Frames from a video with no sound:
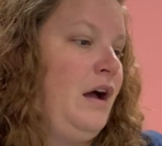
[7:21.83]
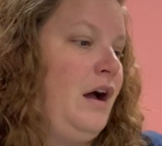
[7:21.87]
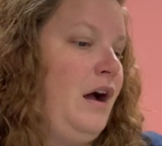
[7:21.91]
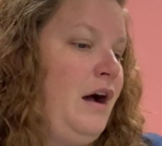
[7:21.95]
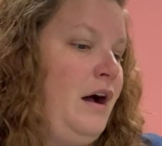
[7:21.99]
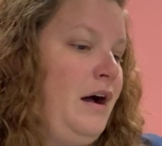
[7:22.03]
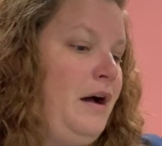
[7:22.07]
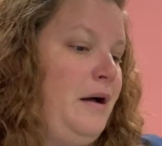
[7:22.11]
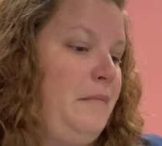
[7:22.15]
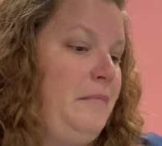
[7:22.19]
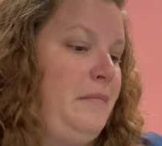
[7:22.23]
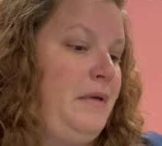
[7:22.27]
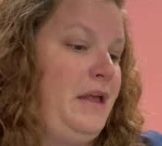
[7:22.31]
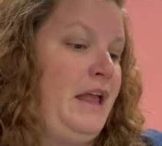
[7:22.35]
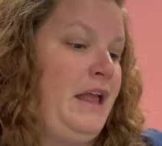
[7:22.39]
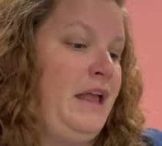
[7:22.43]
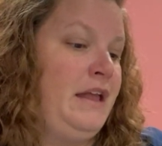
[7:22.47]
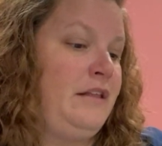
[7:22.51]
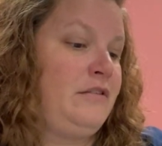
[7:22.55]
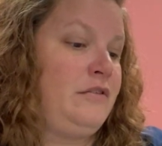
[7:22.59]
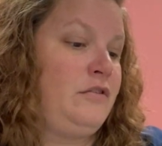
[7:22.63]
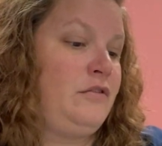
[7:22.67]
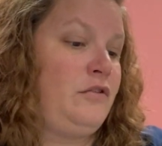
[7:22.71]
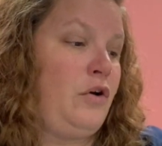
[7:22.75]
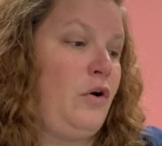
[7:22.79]

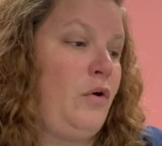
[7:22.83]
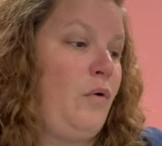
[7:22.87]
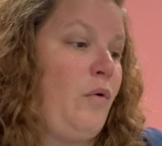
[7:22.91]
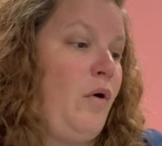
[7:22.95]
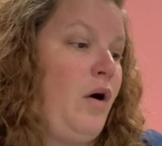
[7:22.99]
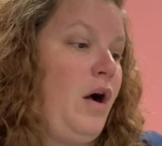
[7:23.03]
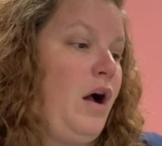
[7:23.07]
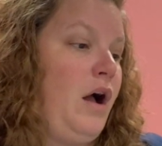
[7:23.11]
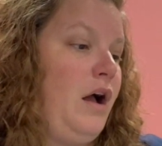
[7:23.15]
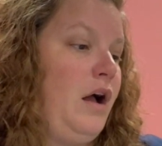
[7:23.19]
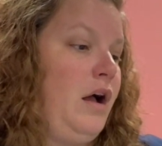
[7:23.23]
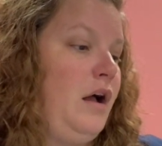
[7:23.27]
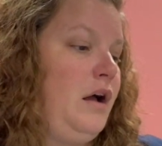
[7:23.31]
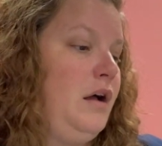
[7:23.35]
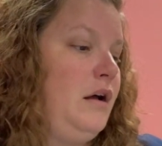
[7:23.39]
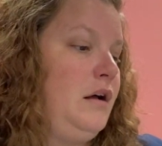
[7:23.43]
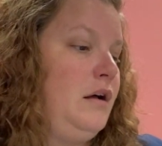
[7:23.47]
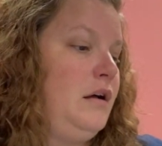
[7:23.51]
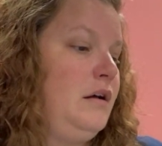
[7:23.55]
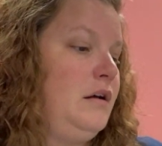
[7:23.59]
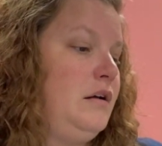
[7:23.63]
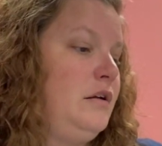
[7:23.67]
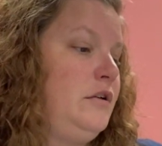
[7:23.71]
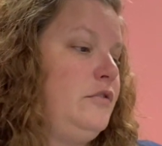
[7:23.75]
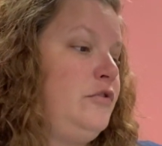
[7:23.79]
And so
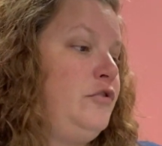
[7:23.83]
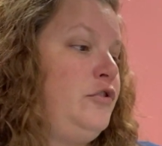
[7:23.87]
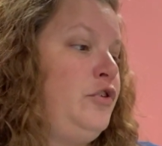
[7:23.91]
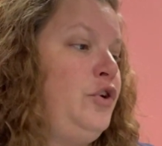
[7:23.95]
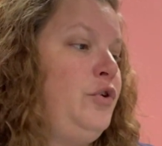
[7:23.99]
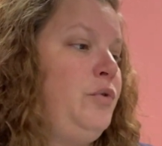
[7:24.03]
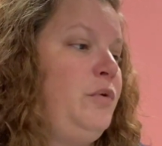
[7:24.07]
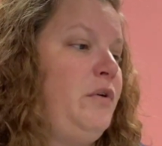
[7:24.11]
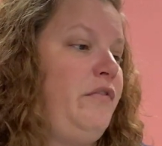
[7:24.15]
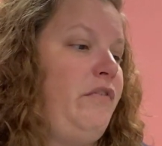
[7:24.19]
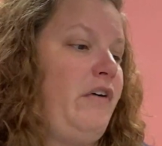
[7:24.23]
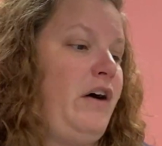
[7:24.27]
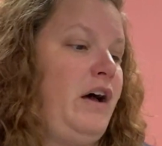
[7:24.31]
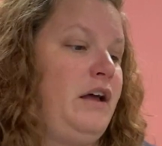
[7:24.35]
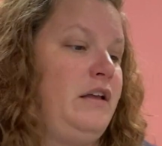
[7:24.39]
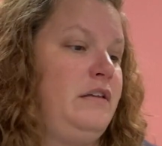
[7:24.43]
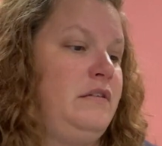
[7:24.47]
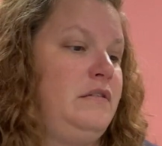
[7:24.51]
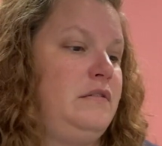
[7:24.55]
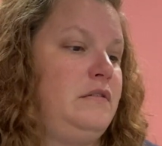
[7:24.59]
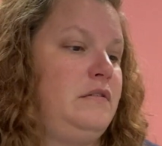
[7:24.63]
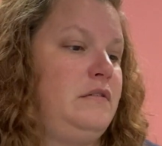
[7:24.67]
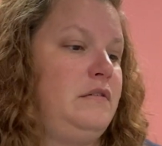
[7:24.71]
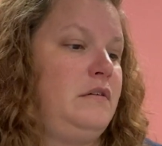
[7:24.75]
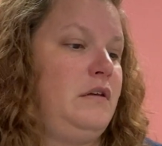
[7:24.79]
2 of
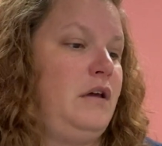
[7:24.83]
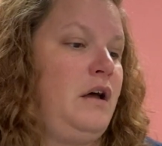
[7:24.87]
us,